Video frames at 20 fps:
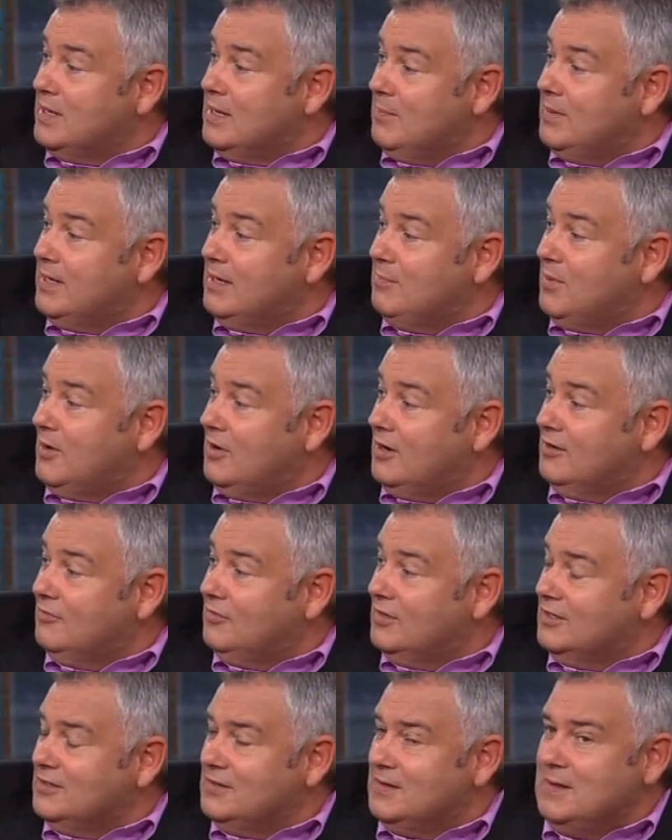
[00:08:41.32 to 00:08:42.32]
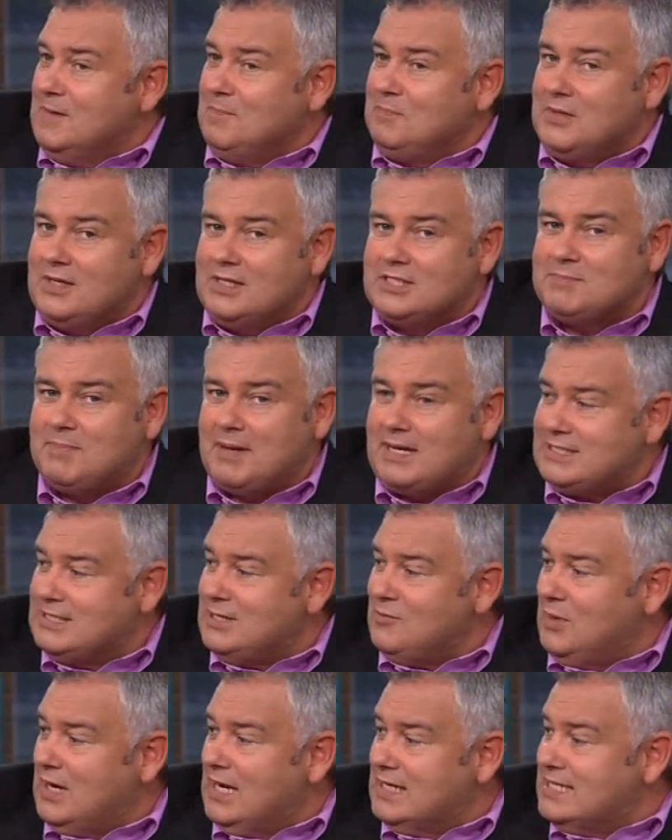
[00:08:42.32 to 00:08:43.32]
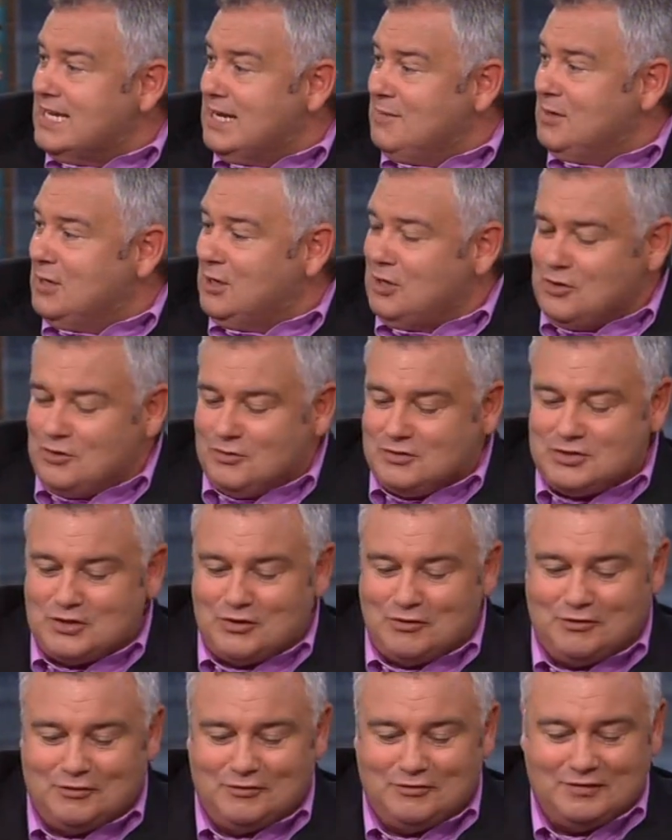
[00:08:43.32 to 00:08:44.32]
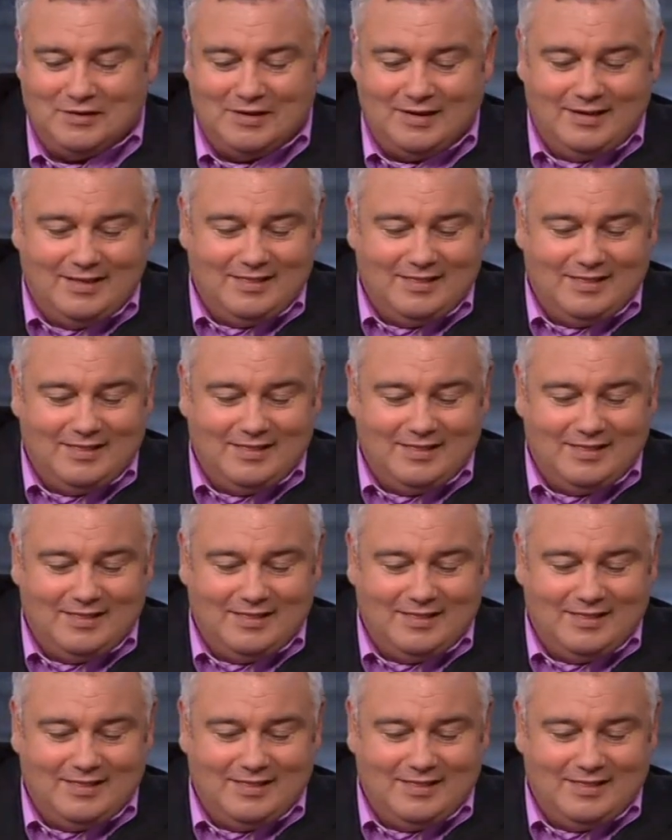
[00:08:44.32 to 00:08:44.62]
would be a big part of it, especially when I take my clothes off.